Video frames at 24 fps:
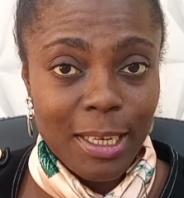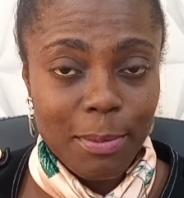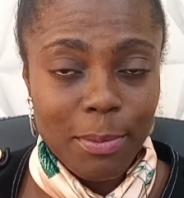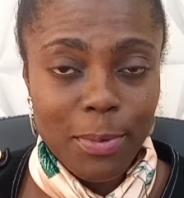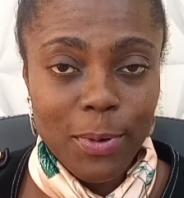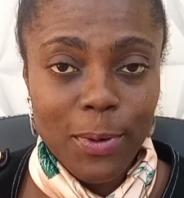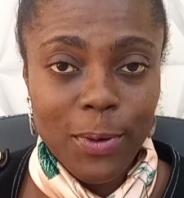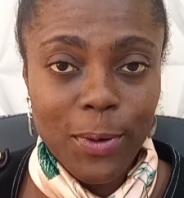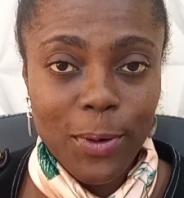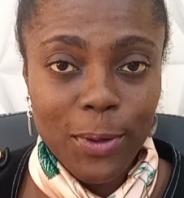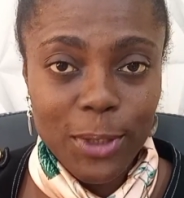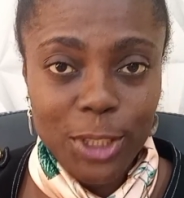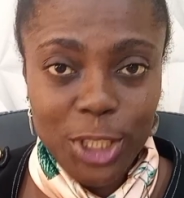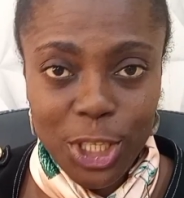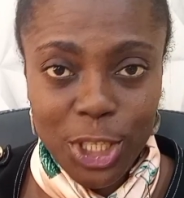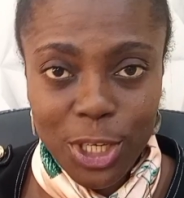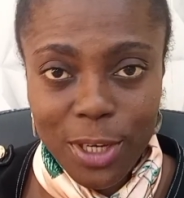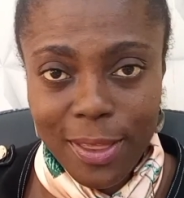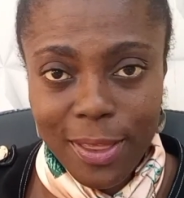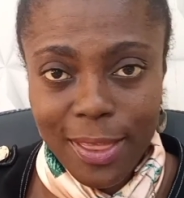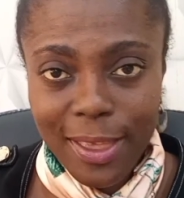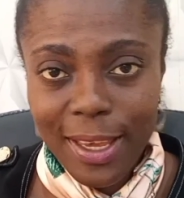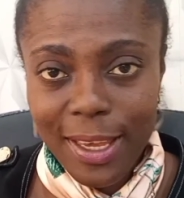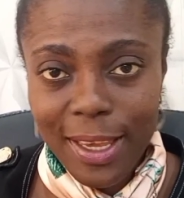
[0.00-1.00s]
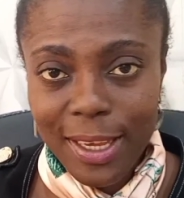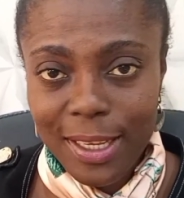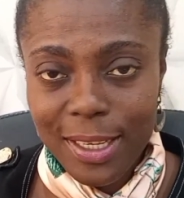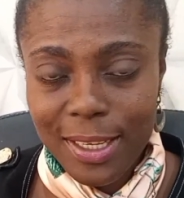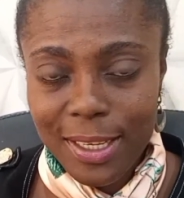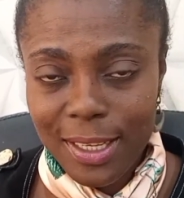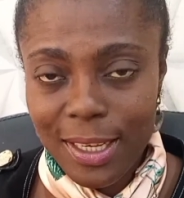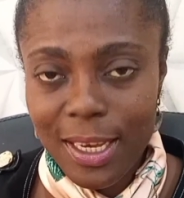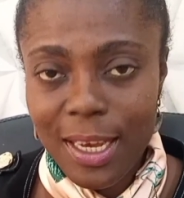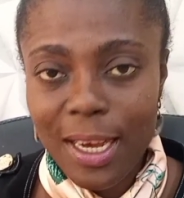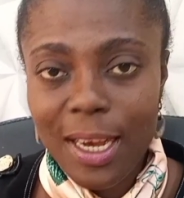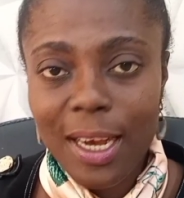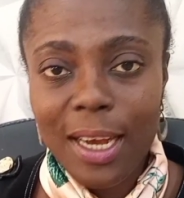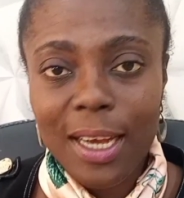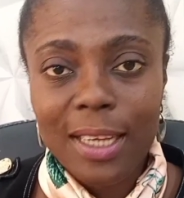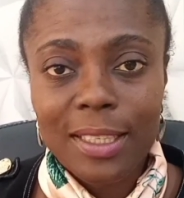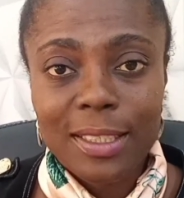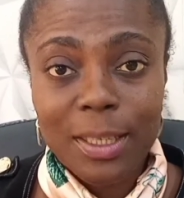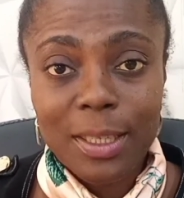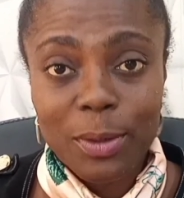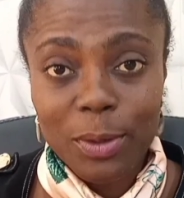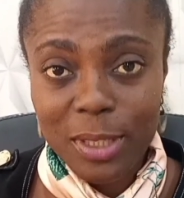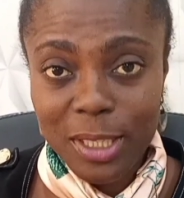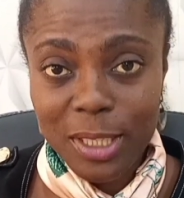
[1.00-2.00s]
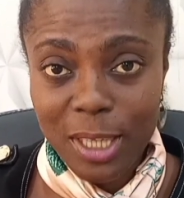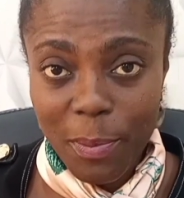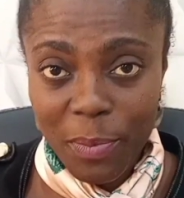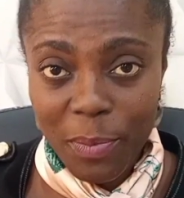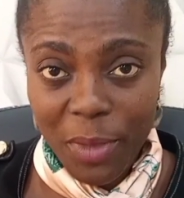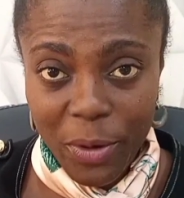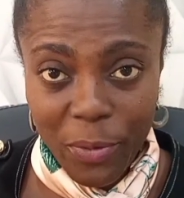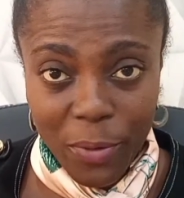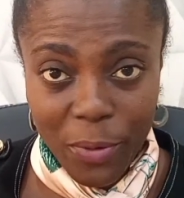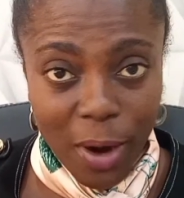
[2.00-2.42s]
but do you think there was something